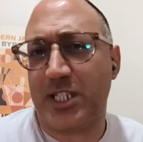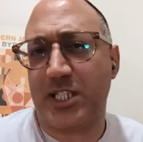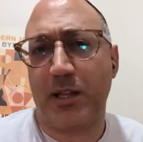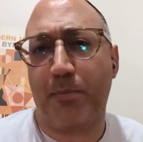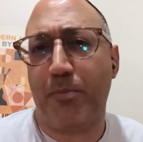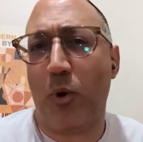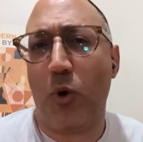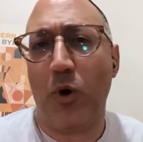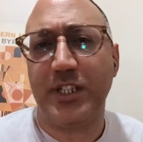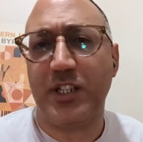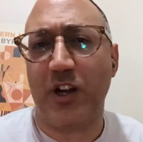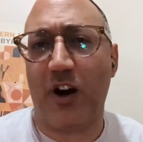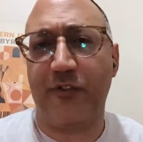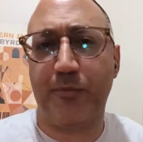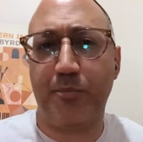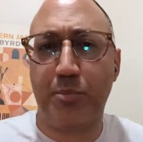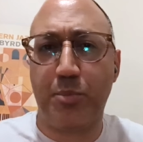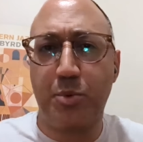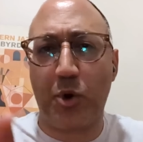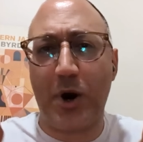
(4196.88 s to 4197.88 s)
what's the point
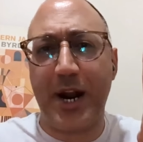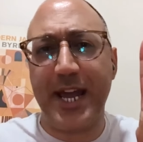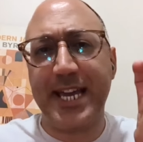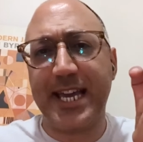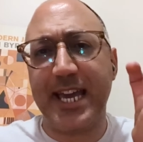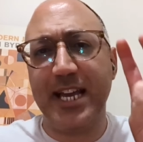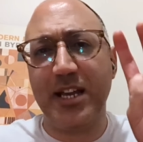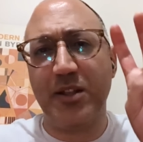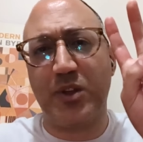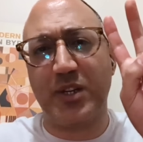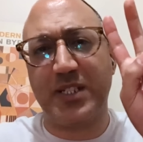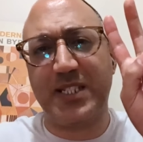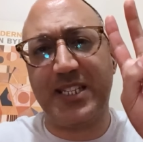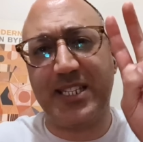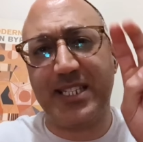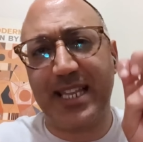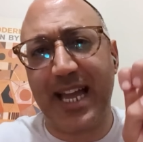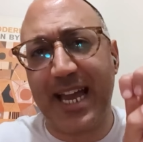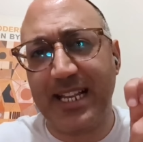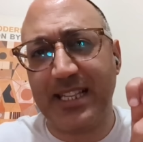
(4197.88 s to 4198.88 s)
of breaking the
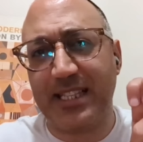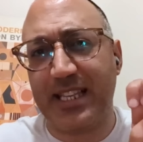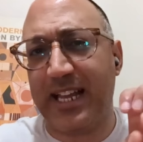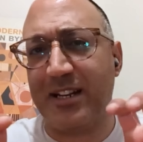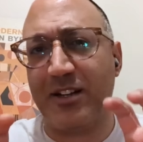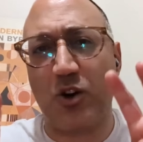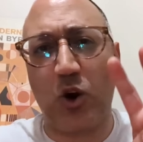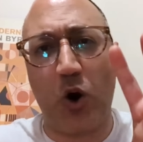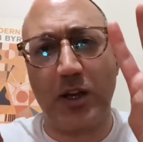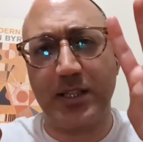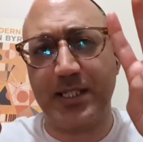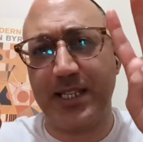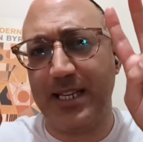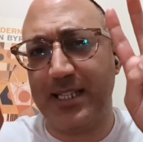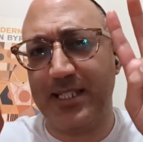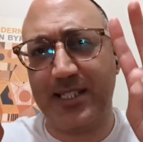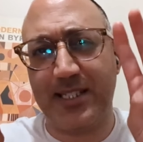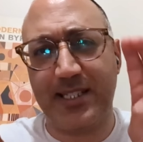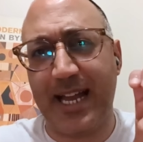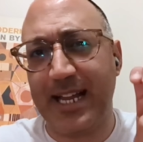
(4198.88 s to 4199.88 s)
state and
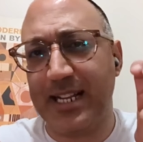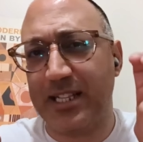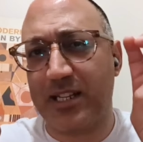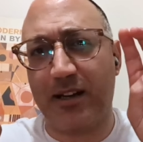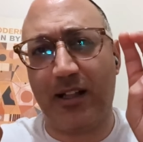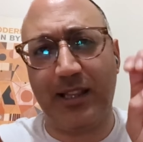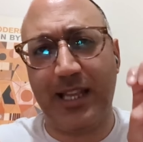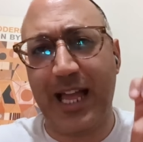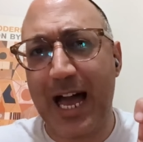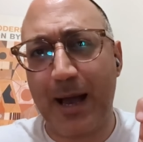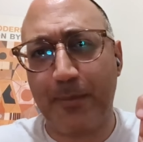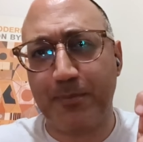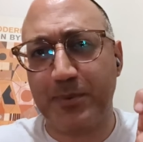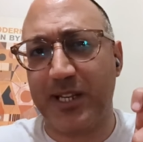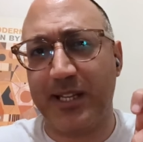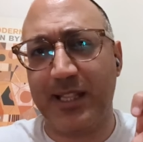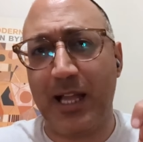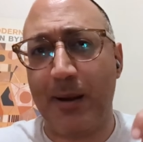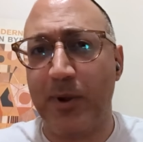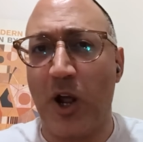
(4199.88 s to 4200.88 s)
causing state
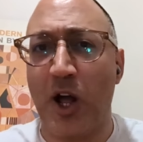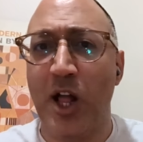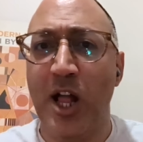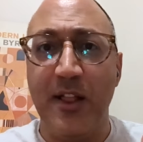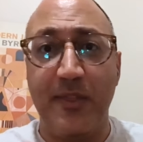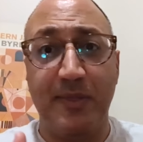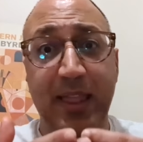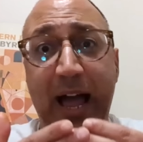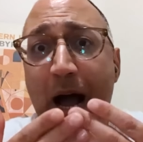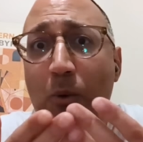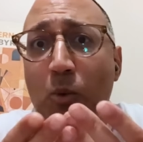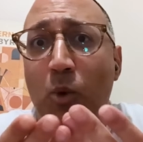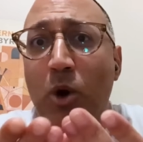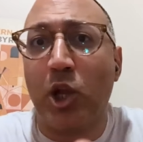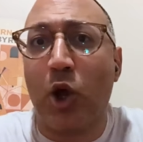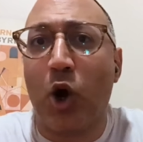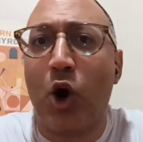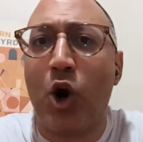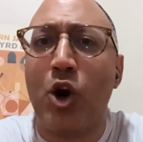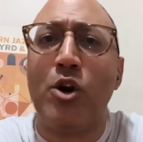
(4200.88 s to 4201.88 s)
collapse in Lebanon? That
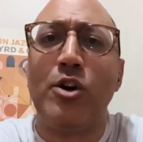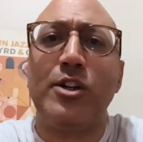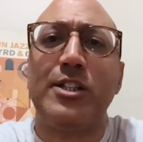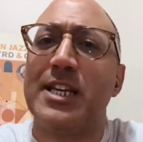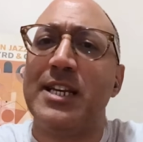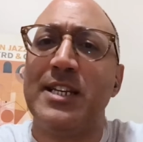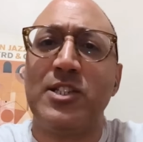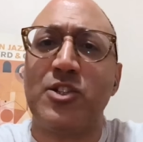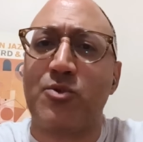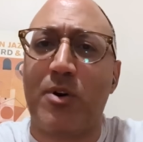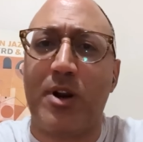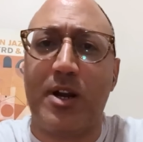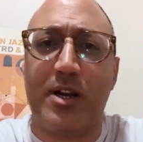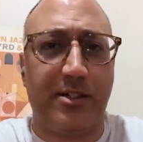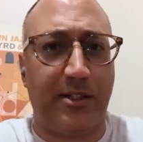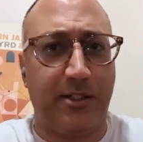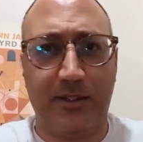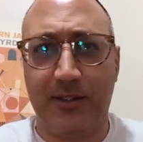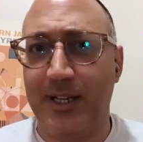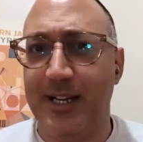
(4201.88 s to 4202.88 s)
will hurt
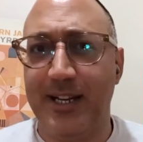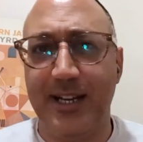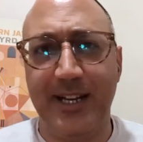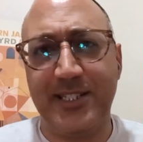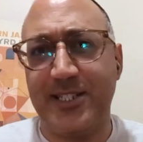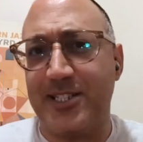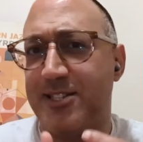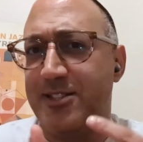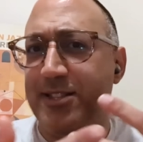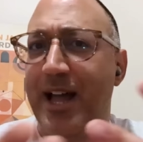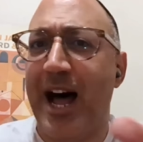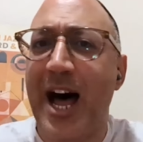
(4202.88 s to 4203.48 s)
Israel. It's